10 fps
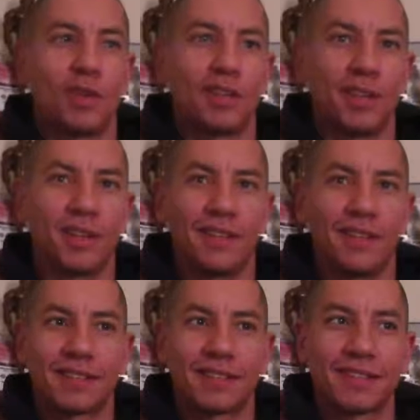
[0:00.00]
Gloves.
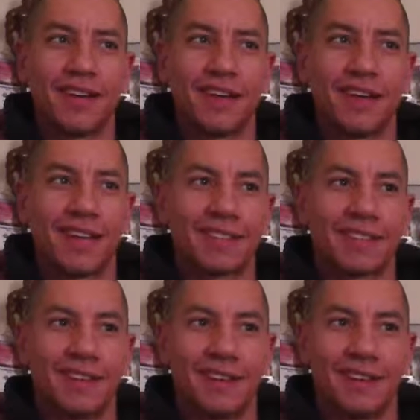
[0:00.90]
That's
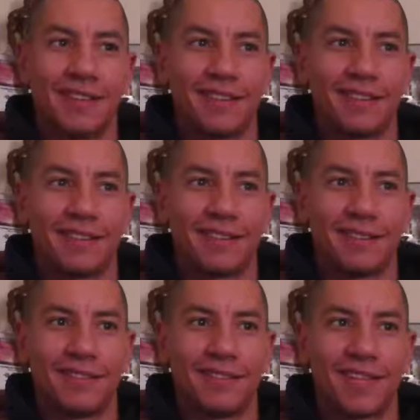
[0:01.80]
a
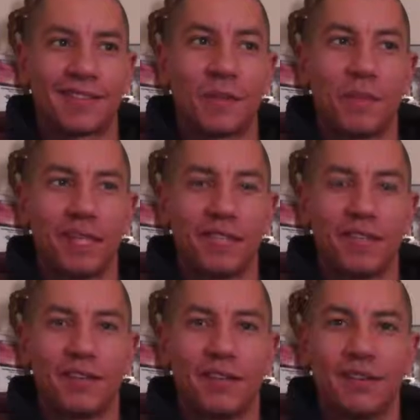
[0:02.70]
big deal.